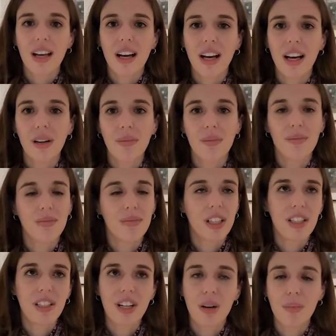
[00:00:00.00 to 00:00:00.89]

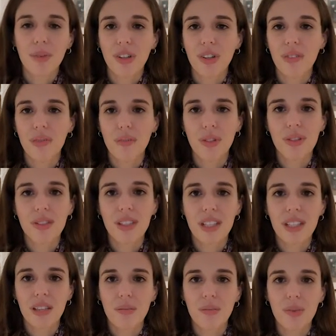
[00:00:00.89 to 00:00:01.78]
A number of
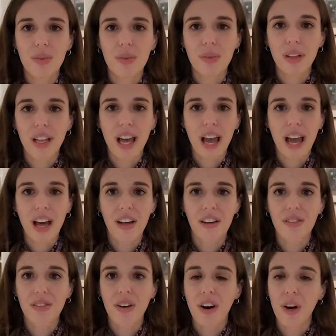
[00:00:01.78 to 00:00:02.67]
museums will
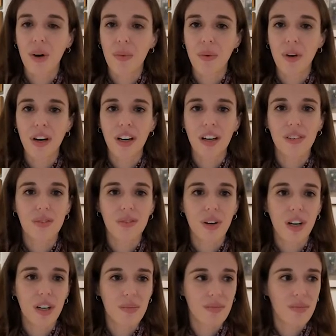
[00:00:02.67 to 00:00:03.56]
have artwork
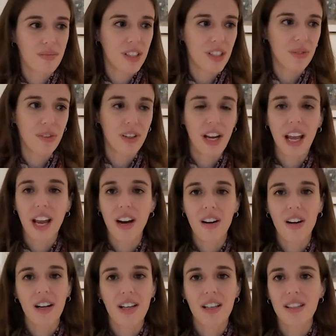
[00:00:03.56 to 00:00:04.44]
from different
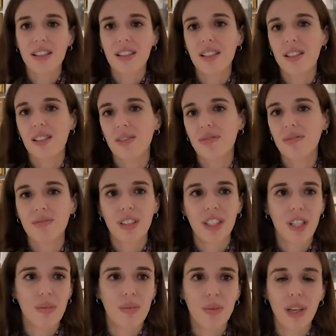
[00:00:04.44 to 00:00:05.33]
eras.
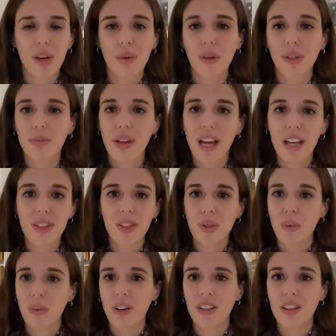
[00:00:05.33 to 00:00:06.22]
It can be old
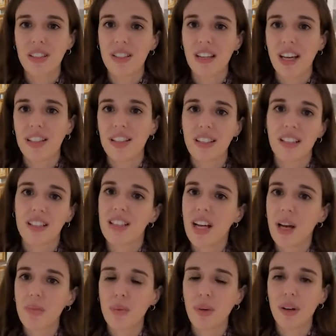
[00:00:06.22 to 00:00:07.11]
masterworks next to
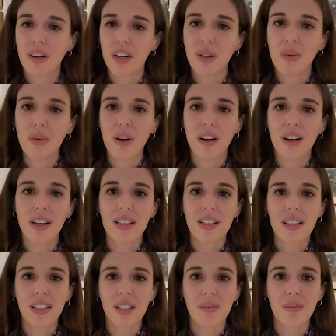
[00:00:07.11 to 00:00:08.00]
contemporary
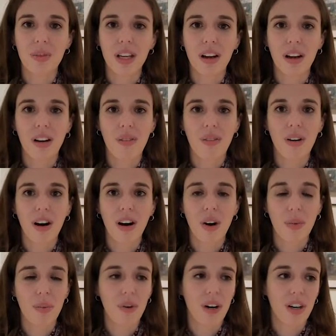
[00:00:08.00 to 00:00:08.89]
works. It can be
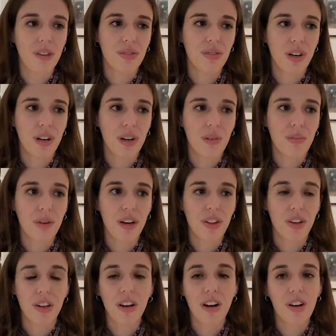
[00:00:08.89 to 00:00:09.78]
artwork from
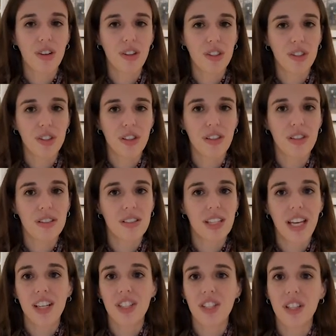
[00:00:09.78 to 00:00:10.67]
other cultures,
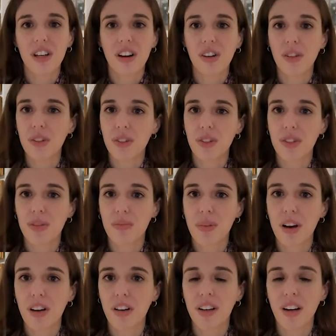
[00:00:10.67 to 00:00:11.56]
ancient cultures,
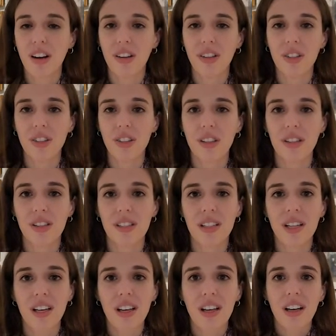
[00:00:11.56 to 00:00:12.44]
modern cultures,
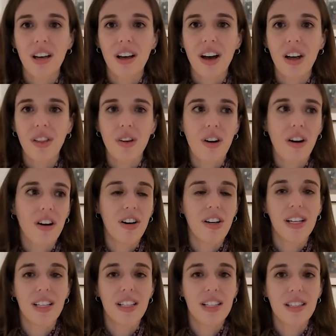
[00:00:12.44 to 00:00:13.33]
other
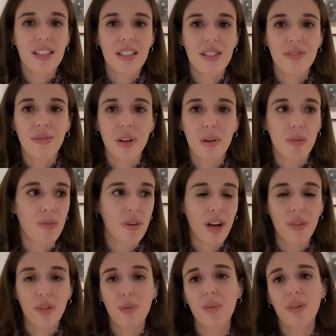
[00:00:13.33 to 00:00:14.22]
artists from
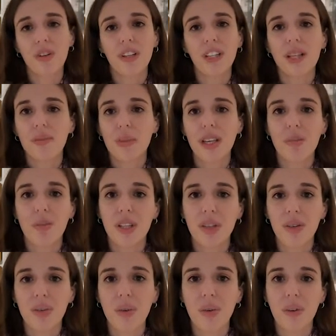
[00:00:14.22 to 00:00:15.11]
around the world that maybe
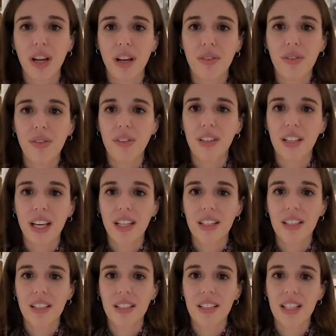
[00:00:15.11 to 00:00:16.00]
you won't ever
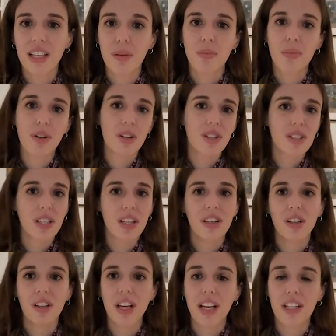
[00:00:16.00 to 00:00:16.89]
get to see in
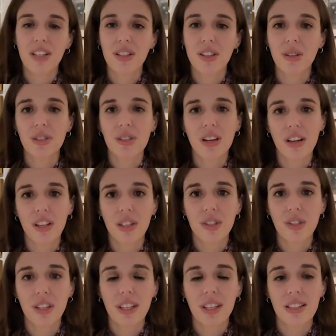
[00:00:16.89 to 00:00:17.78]
person or get to those
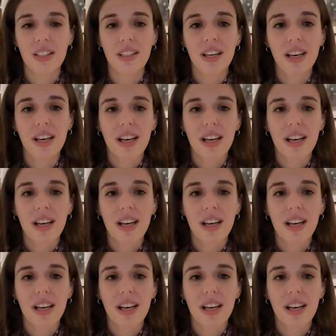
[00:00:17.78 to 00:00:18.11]
countries.